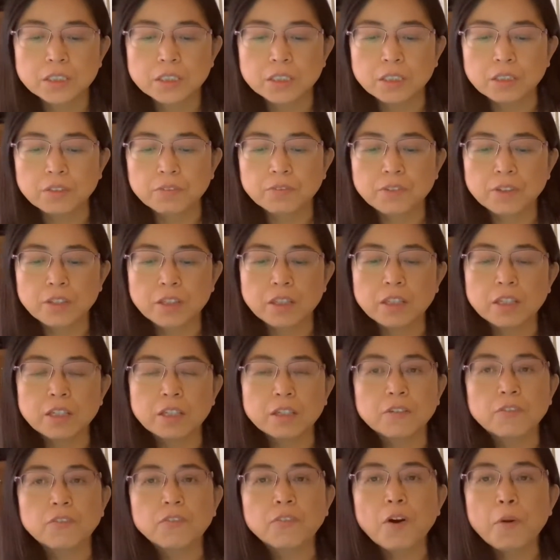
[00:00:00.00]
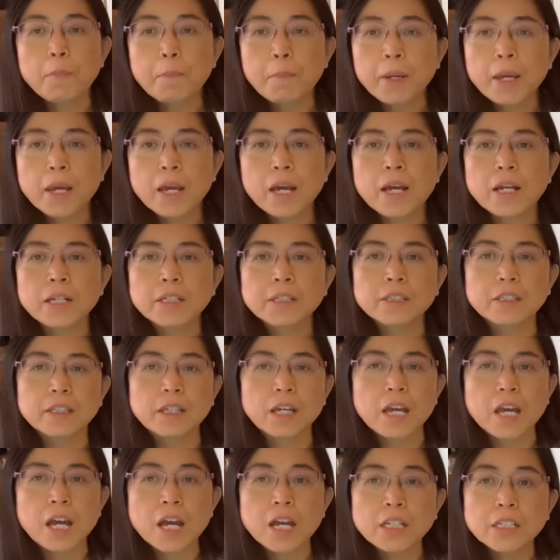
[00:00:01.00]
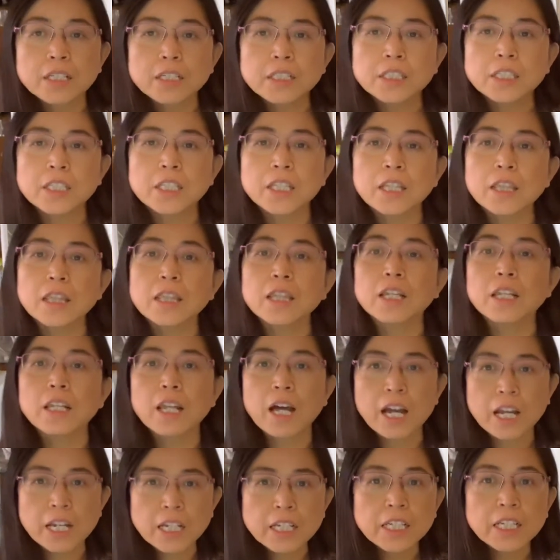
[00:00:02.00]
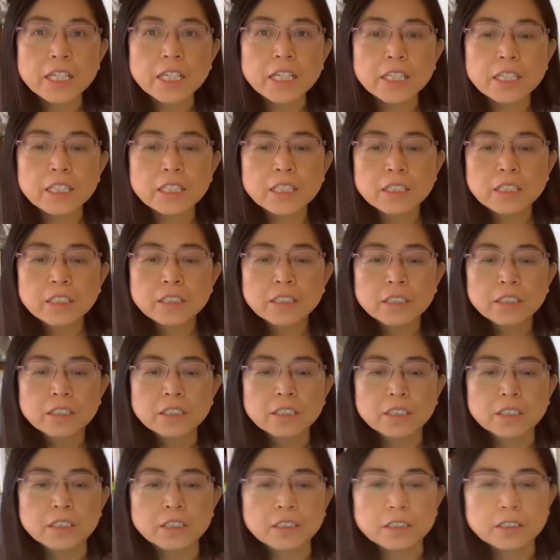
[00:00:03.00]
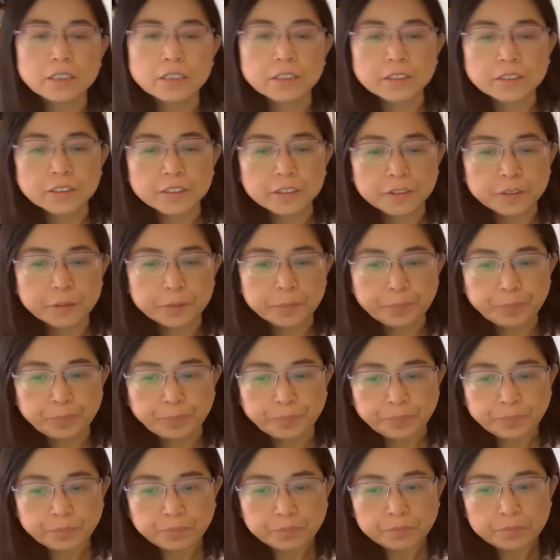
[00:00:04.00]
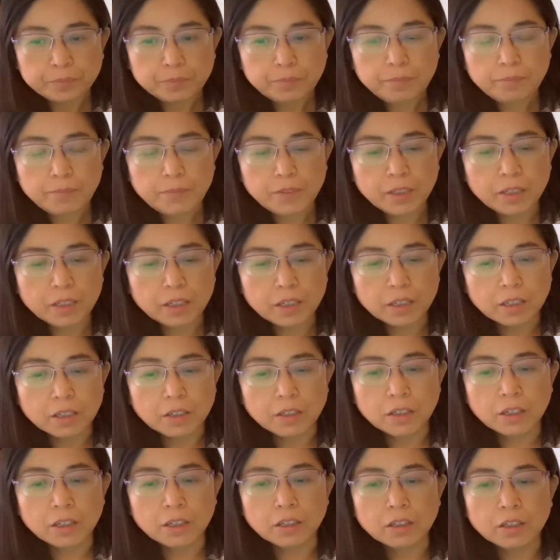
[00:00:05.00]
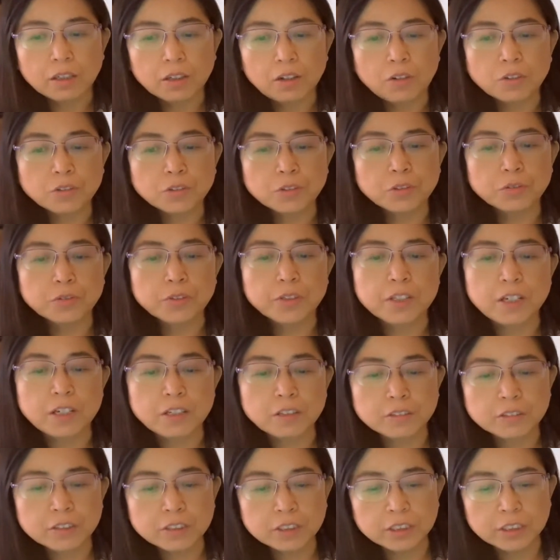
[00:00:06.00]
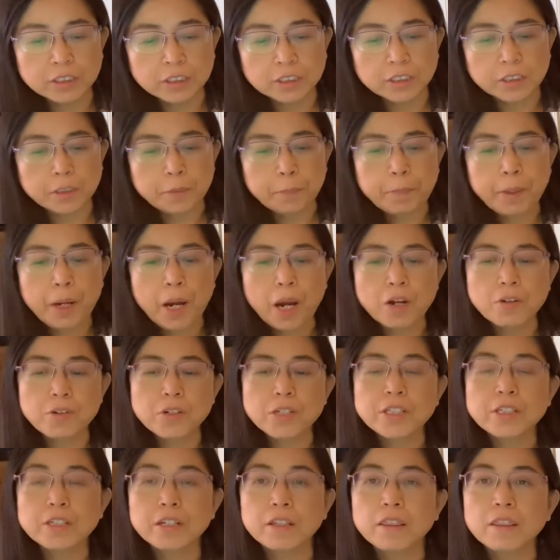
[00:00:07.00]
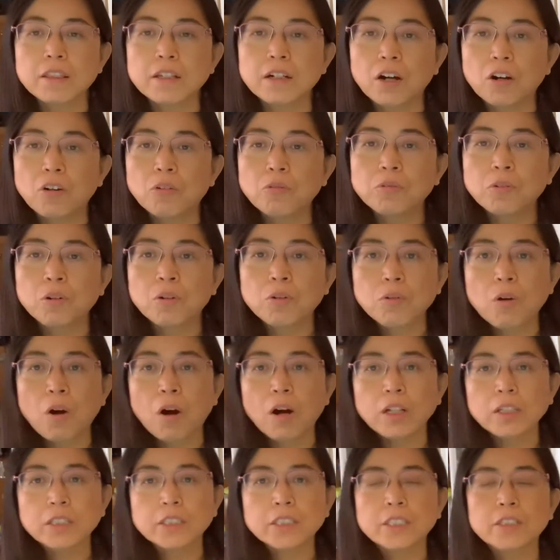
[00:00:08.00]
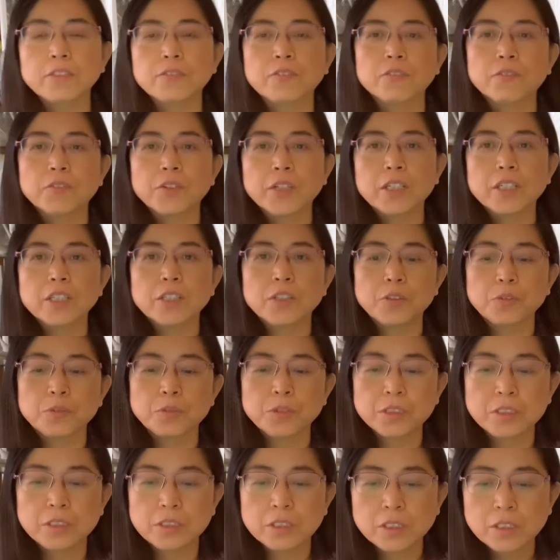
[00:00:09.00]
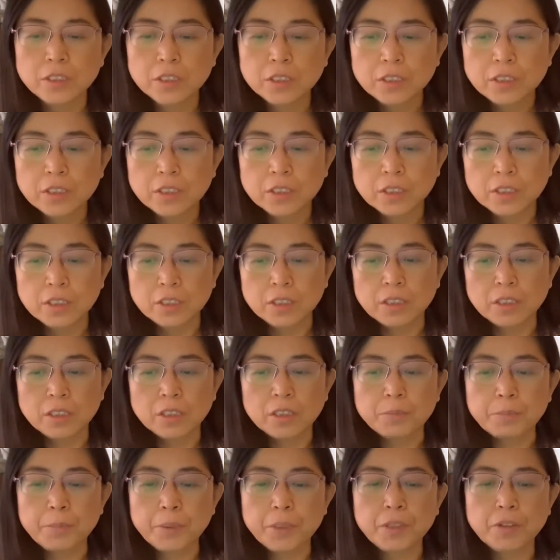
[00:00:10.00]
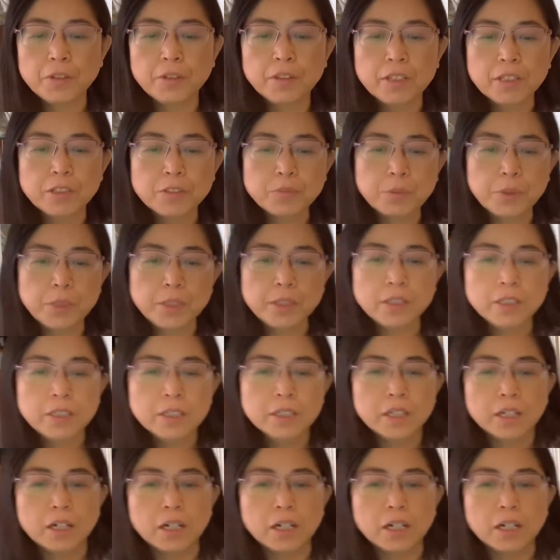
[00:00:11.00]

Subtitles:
of the format, the editing, the lighting, and also without perishing the overall quality of the videos, because this way